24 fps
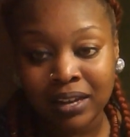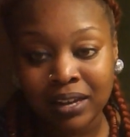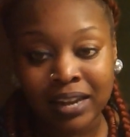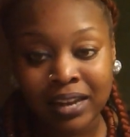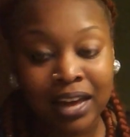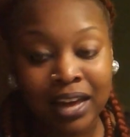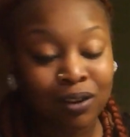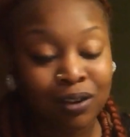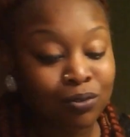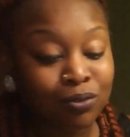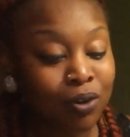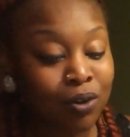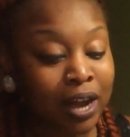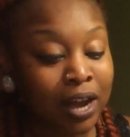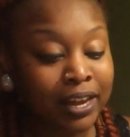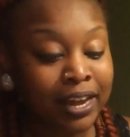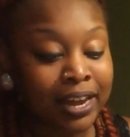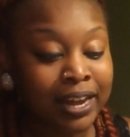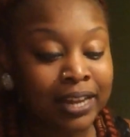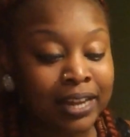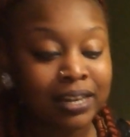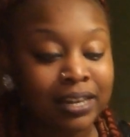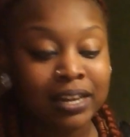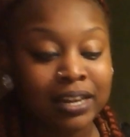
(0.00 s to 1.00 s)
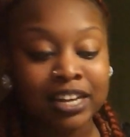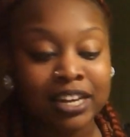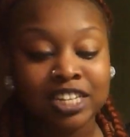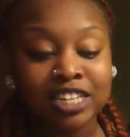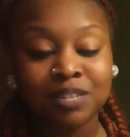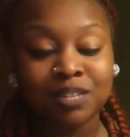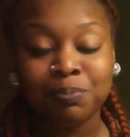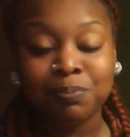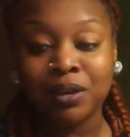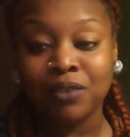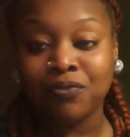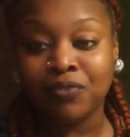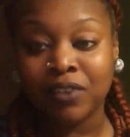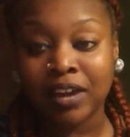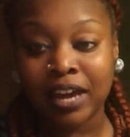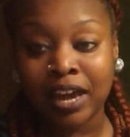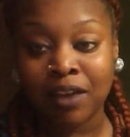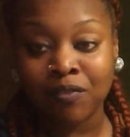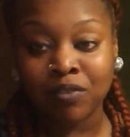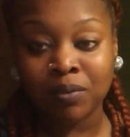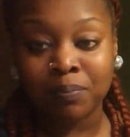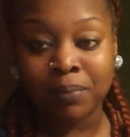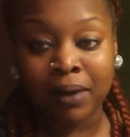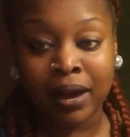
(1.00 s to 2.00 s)
Now I don't know, I can't speak for
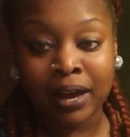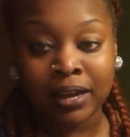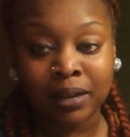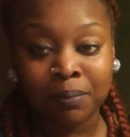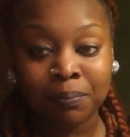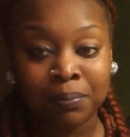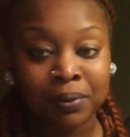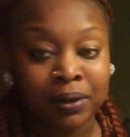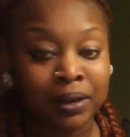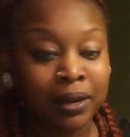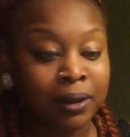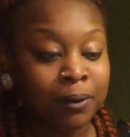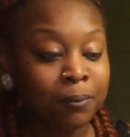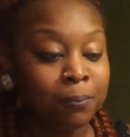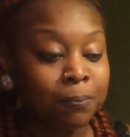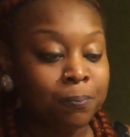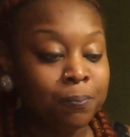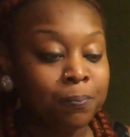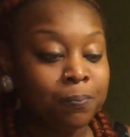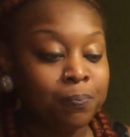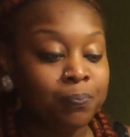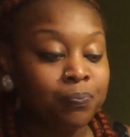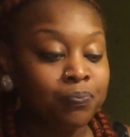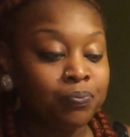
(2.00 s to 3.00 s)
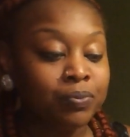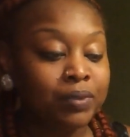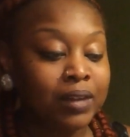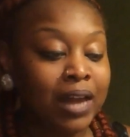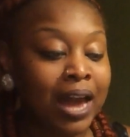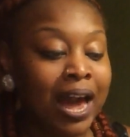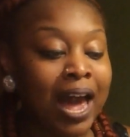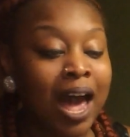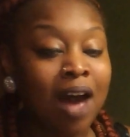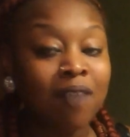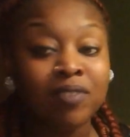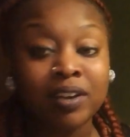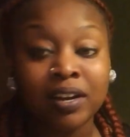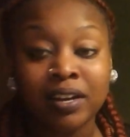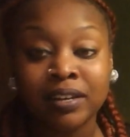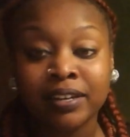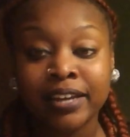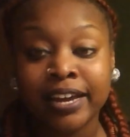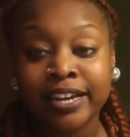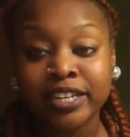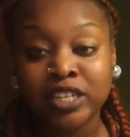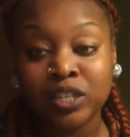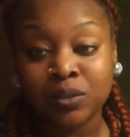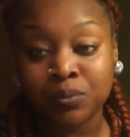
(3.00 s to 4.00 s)
everybody, but I have a
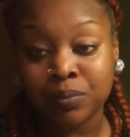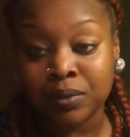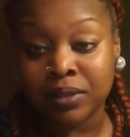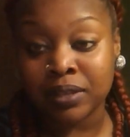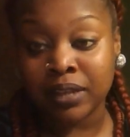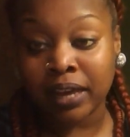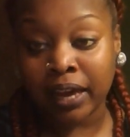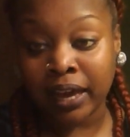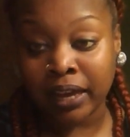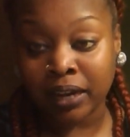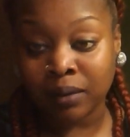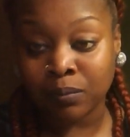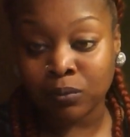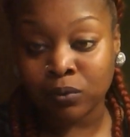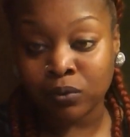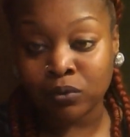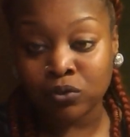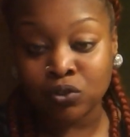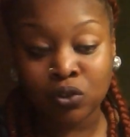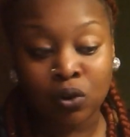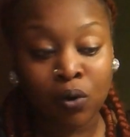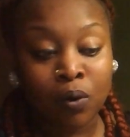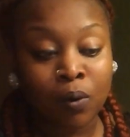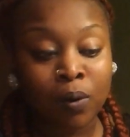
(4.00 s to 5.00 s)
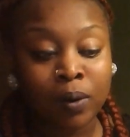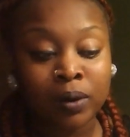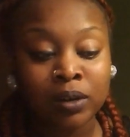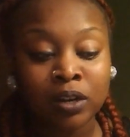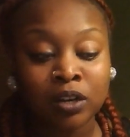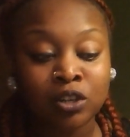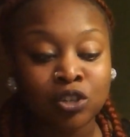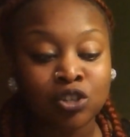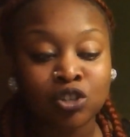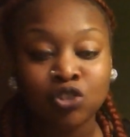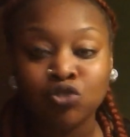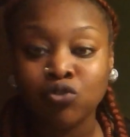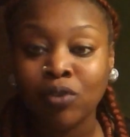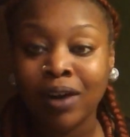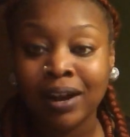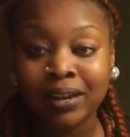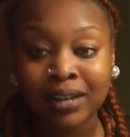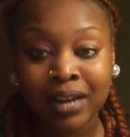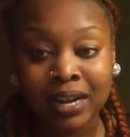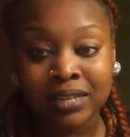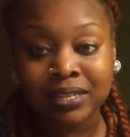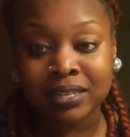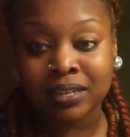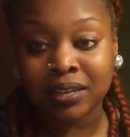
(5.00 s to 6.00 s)
connection with animals, so to, to try
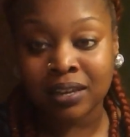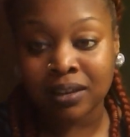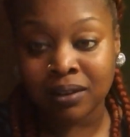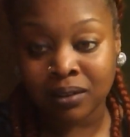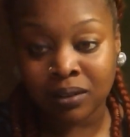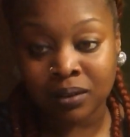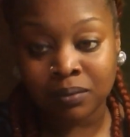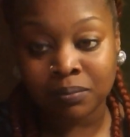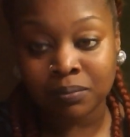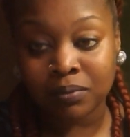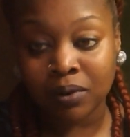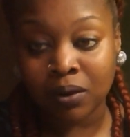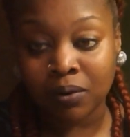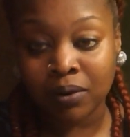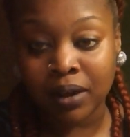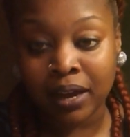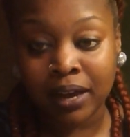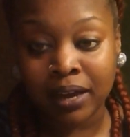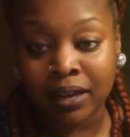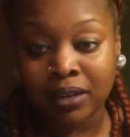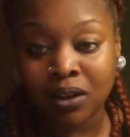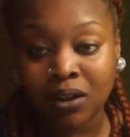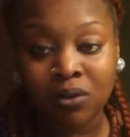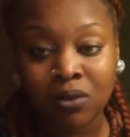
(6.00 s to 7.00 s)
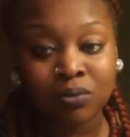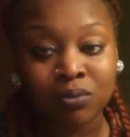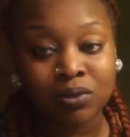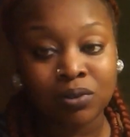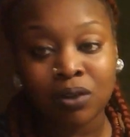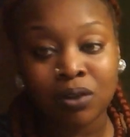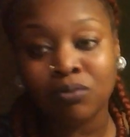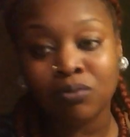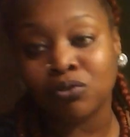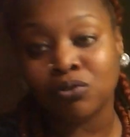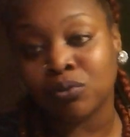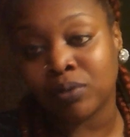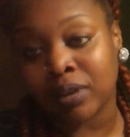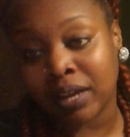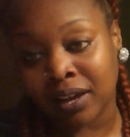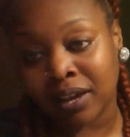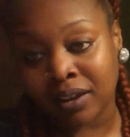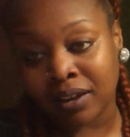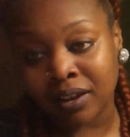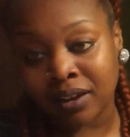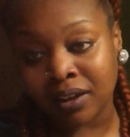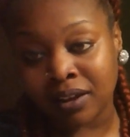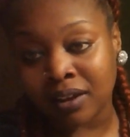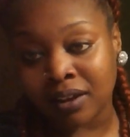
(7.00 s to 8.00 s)
not to kill them. Okay, don't don't do
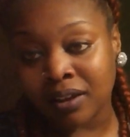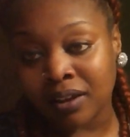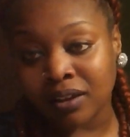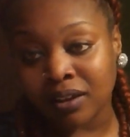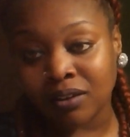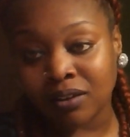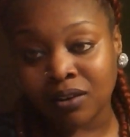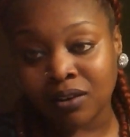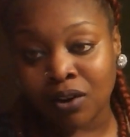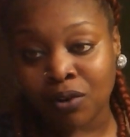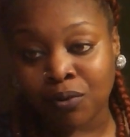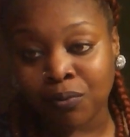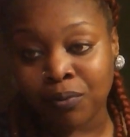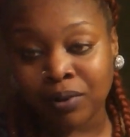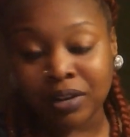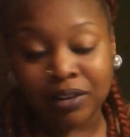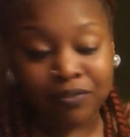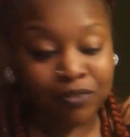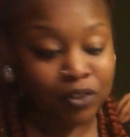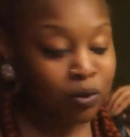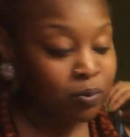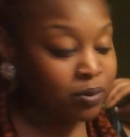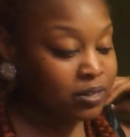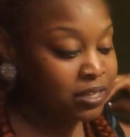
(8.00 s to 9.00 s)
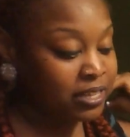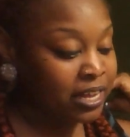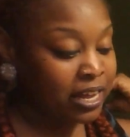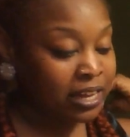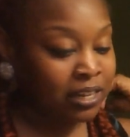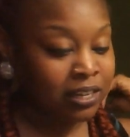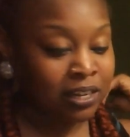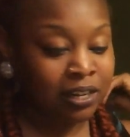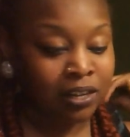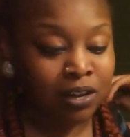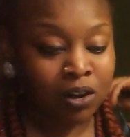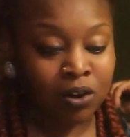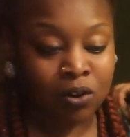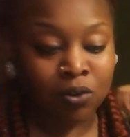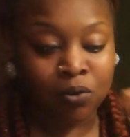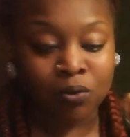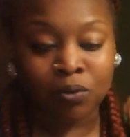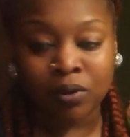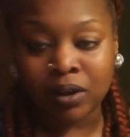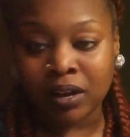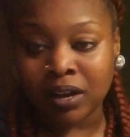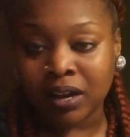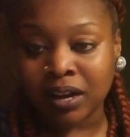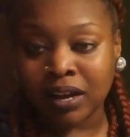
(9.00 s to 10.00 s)
that. You know, what if you was that little
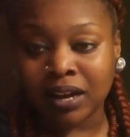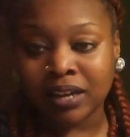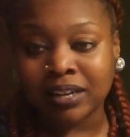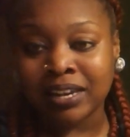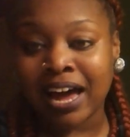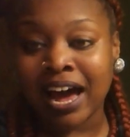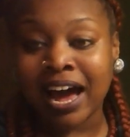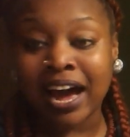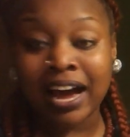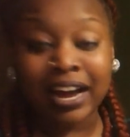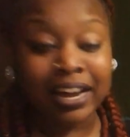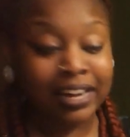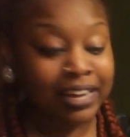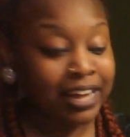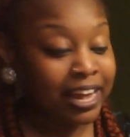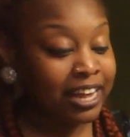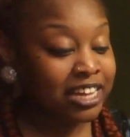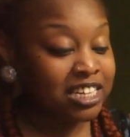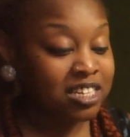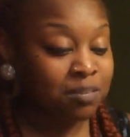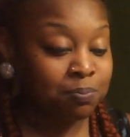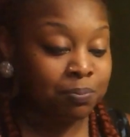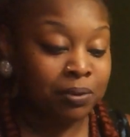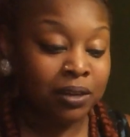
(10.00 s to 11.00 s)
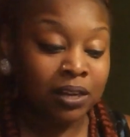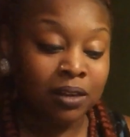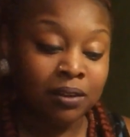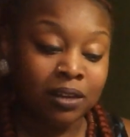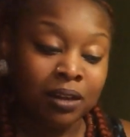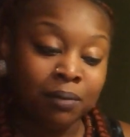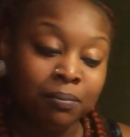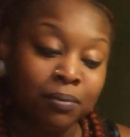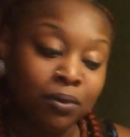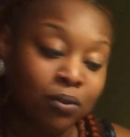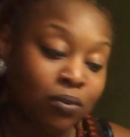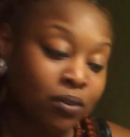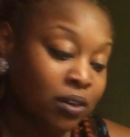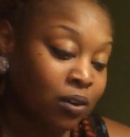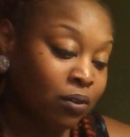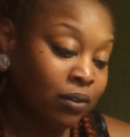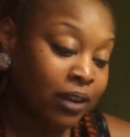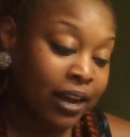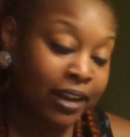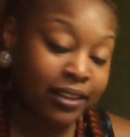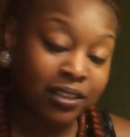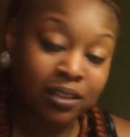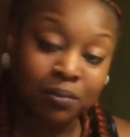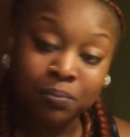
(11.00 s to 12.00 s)
old? Nah, I can't speak. Mocha
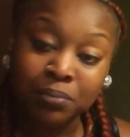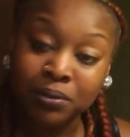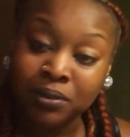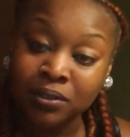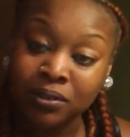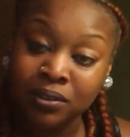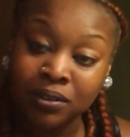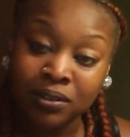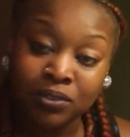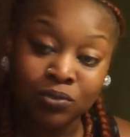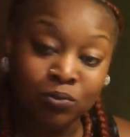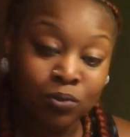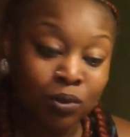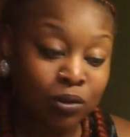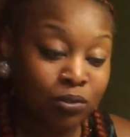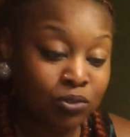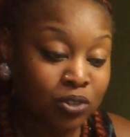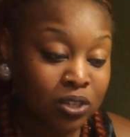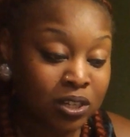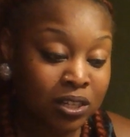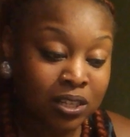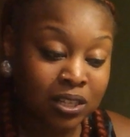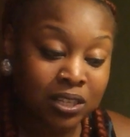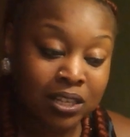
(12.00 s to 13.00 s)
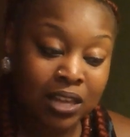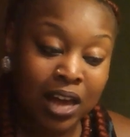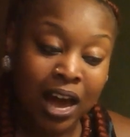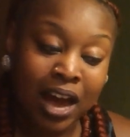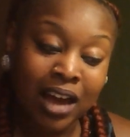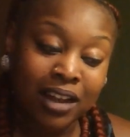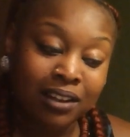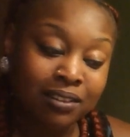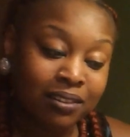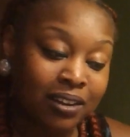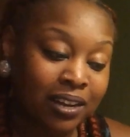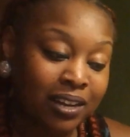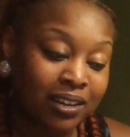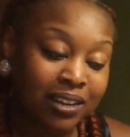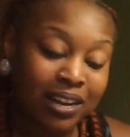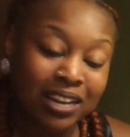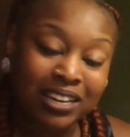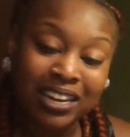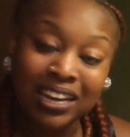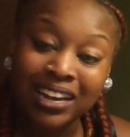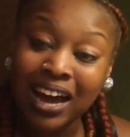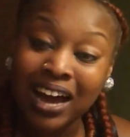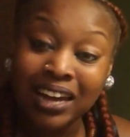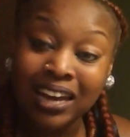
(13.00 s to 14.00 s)
don't like the bugs. Roaches, I
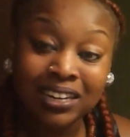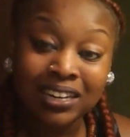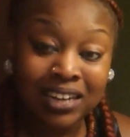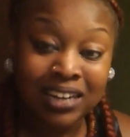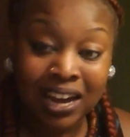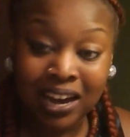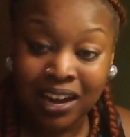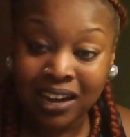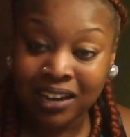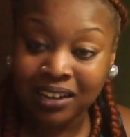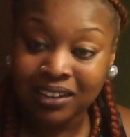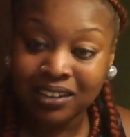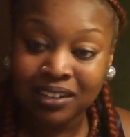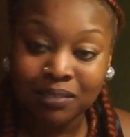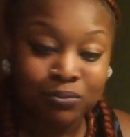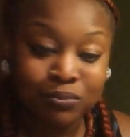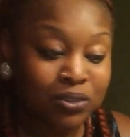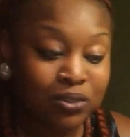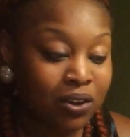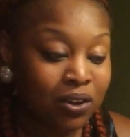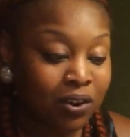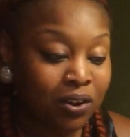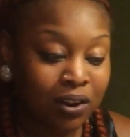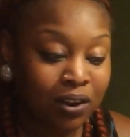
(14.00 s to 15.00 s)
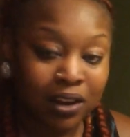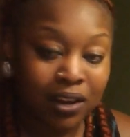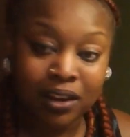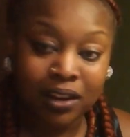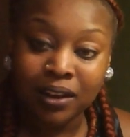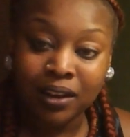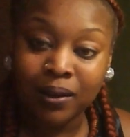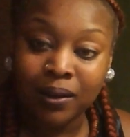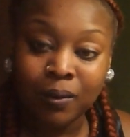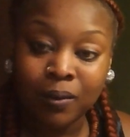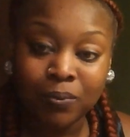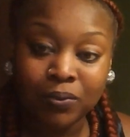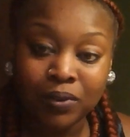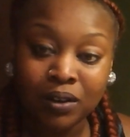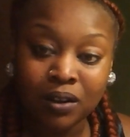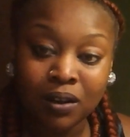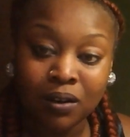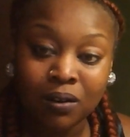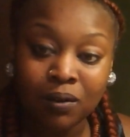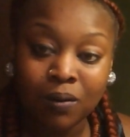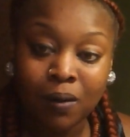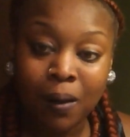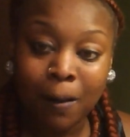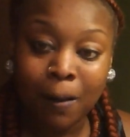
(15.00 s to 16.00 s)
they gotta die. I'm sorry. You
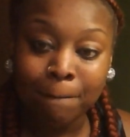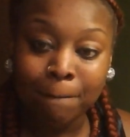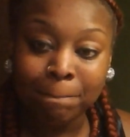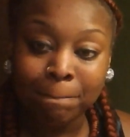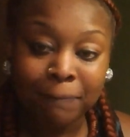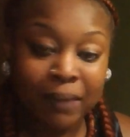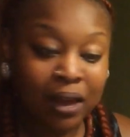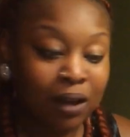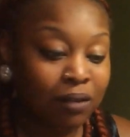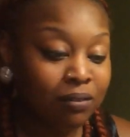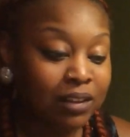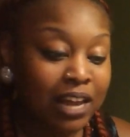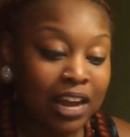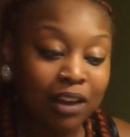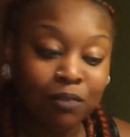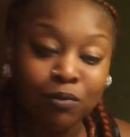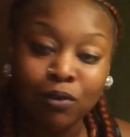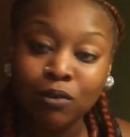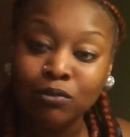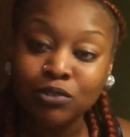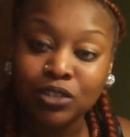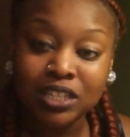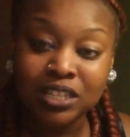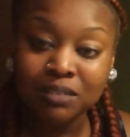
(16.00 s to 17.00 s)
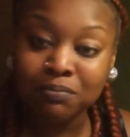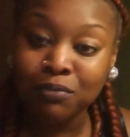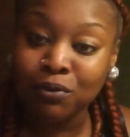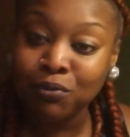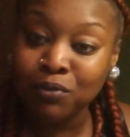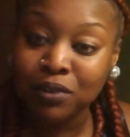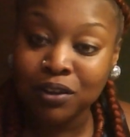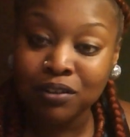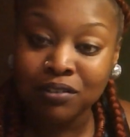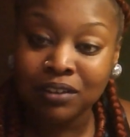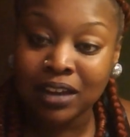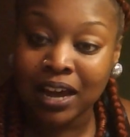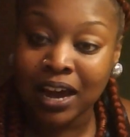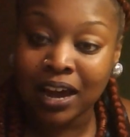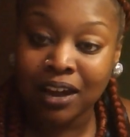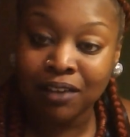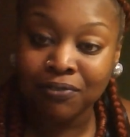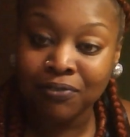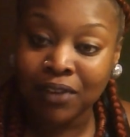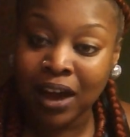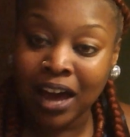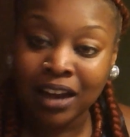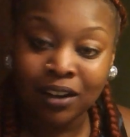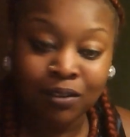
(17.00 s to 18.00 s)
know, I don't like roaches in my real life.
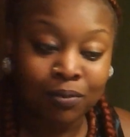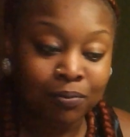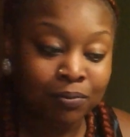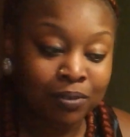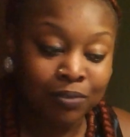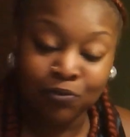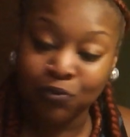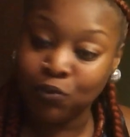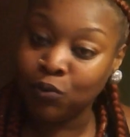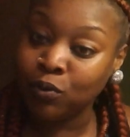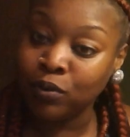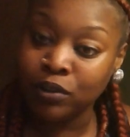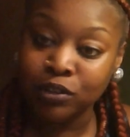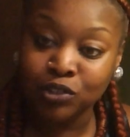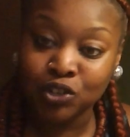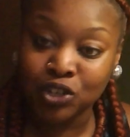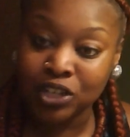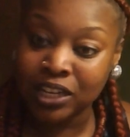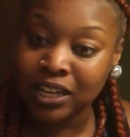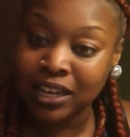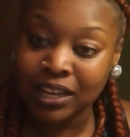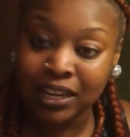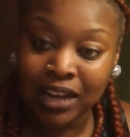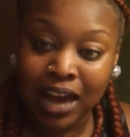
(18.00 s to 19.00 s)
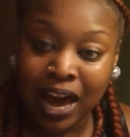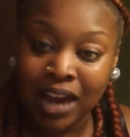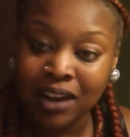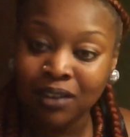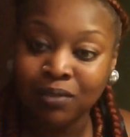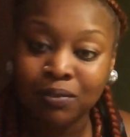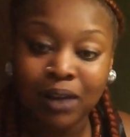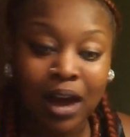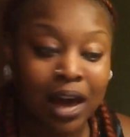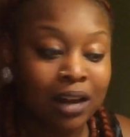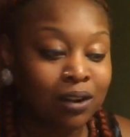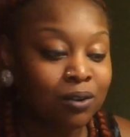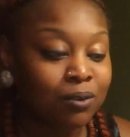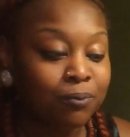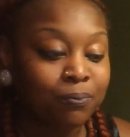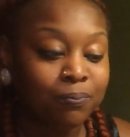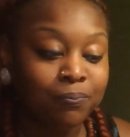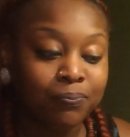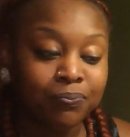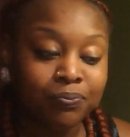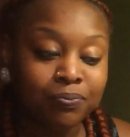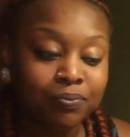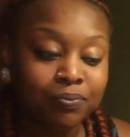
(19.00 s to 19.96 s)
I don't, but for real shit, I don't. I don't.